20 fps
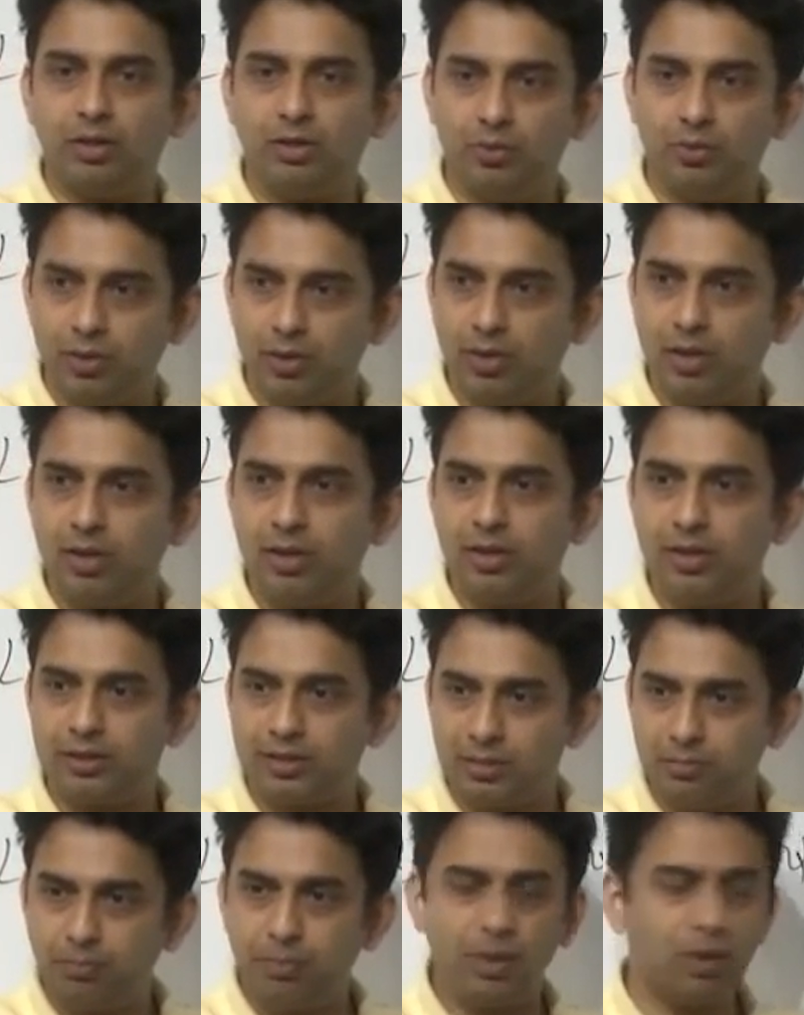uh, to a, a
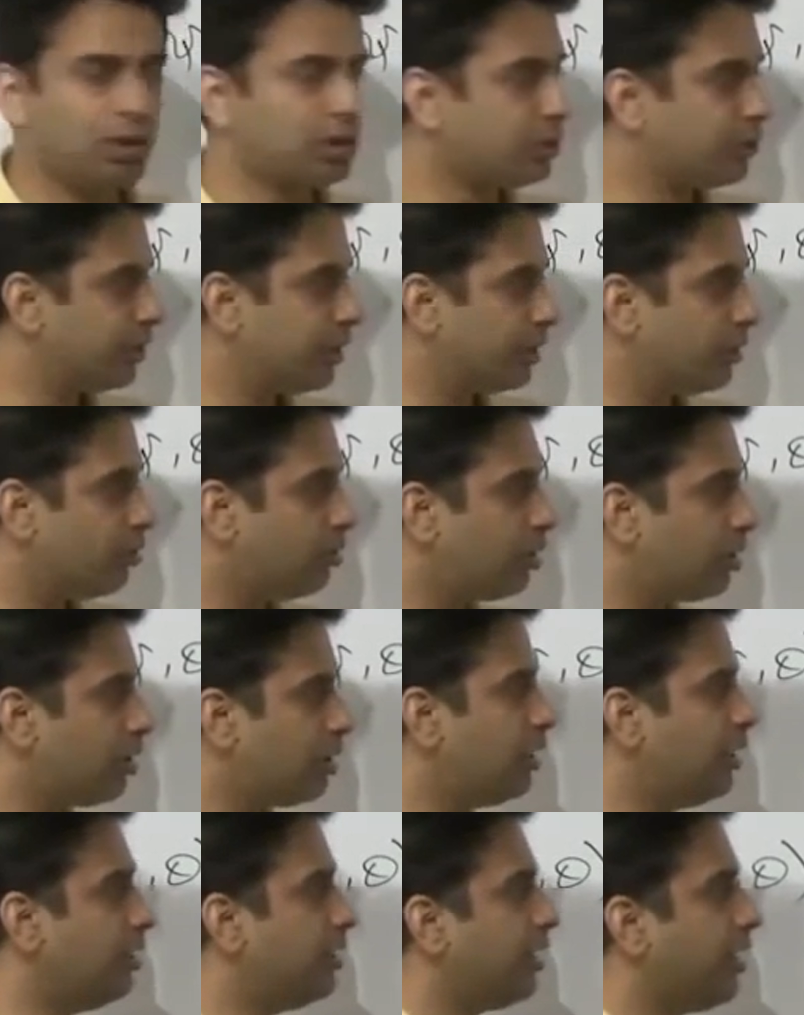simple
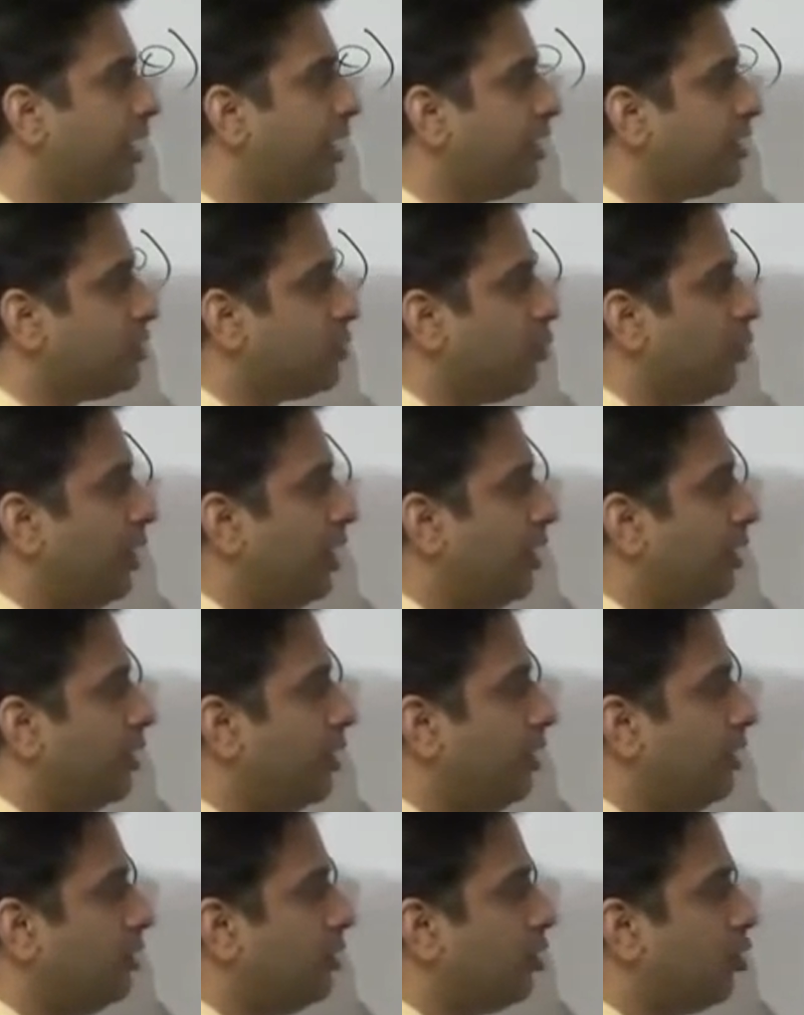autoencoder in the case
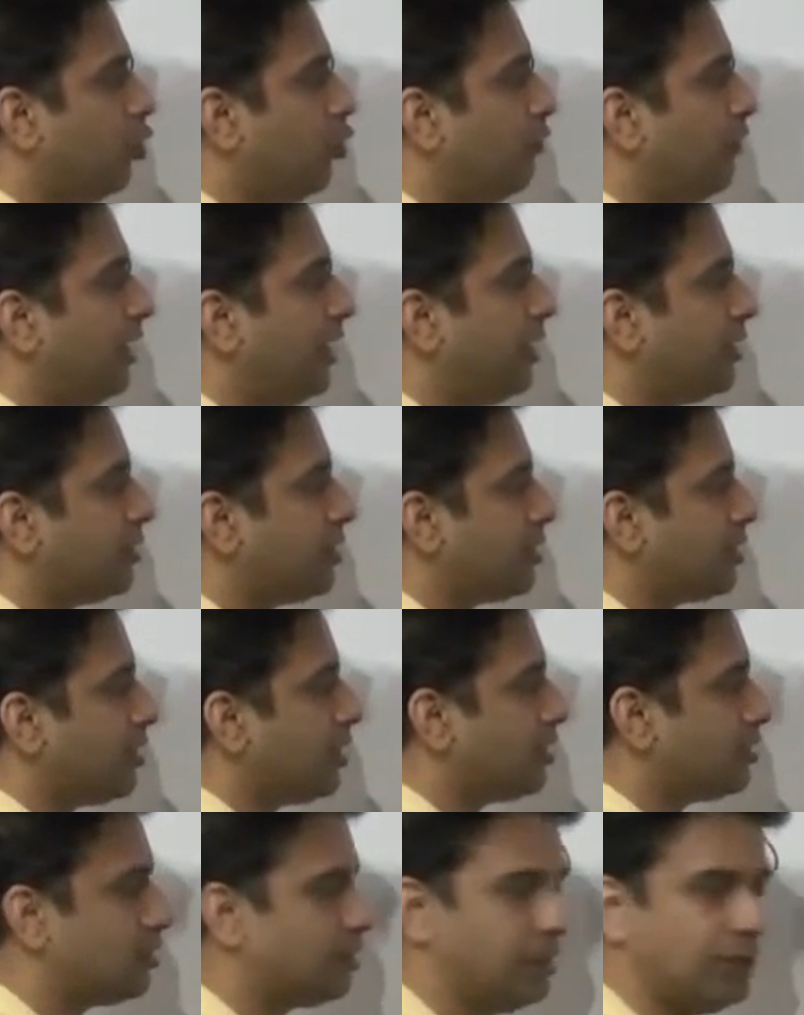where the covariances
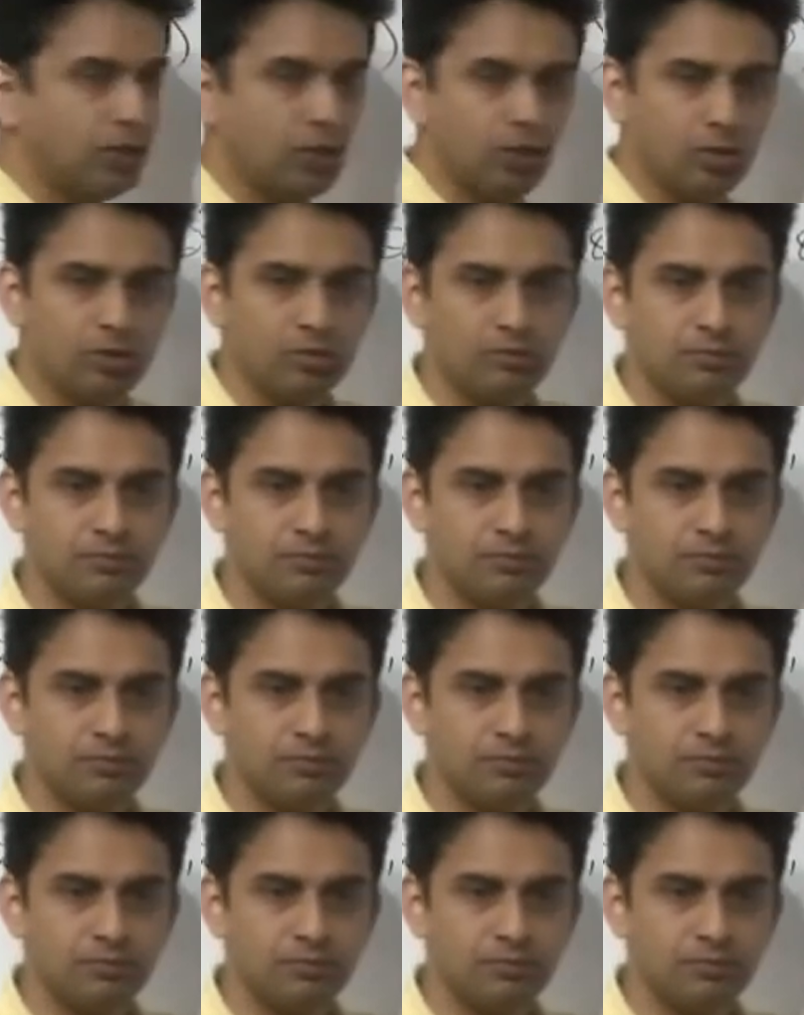are zero,